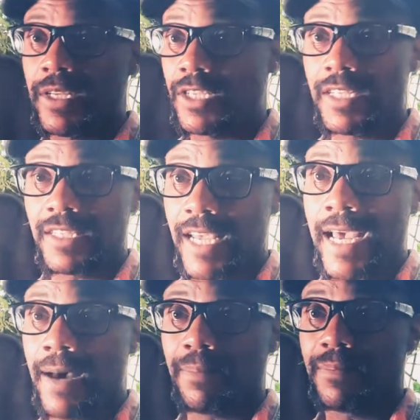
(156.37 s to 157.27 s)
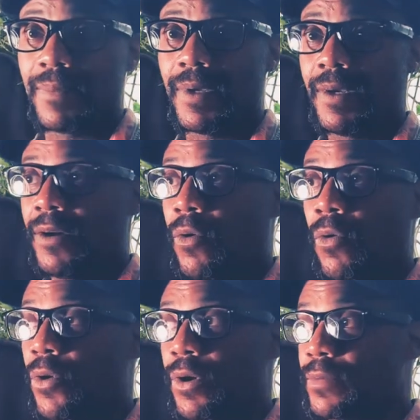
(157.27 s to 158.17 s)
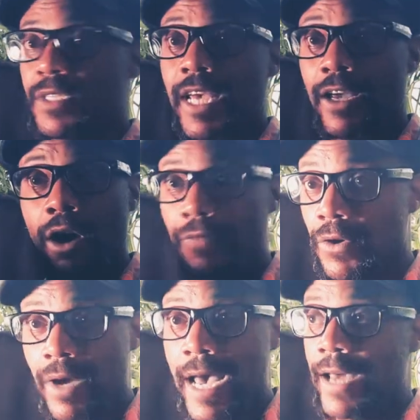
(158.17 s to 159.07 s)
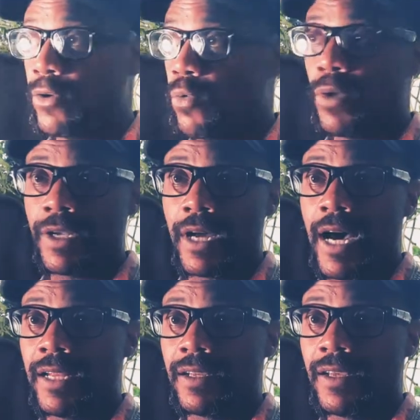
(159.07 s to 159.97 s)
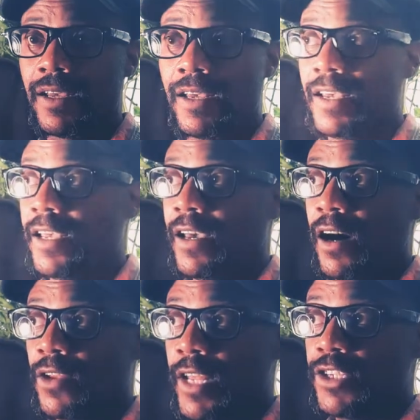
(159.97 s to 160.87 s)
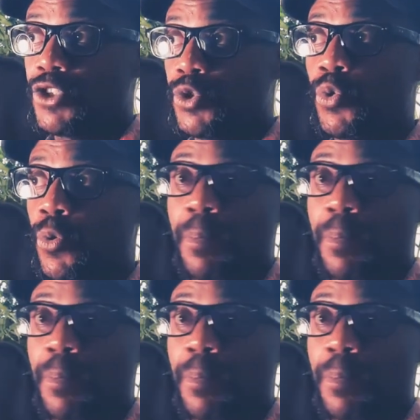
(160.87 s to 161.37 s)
dunce cap or take off your hat or whatnot, unless you were